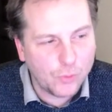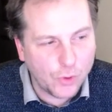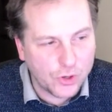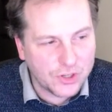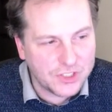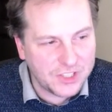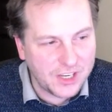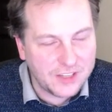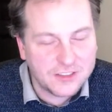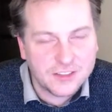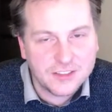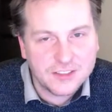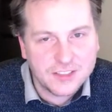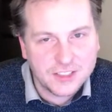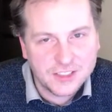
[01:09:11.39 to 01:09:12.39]

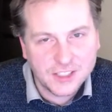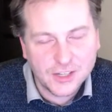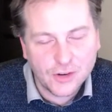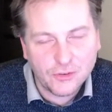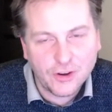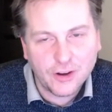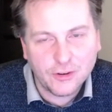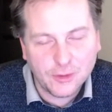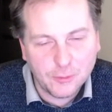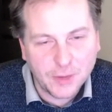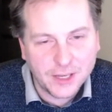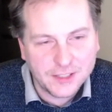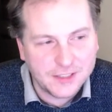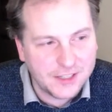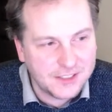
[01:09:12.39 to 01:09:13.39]
workstation sitting around in
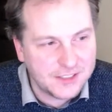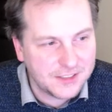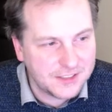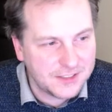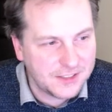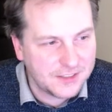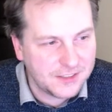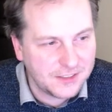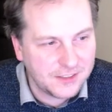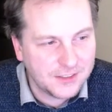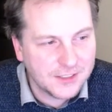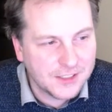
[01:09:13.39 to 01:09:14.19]
my data center.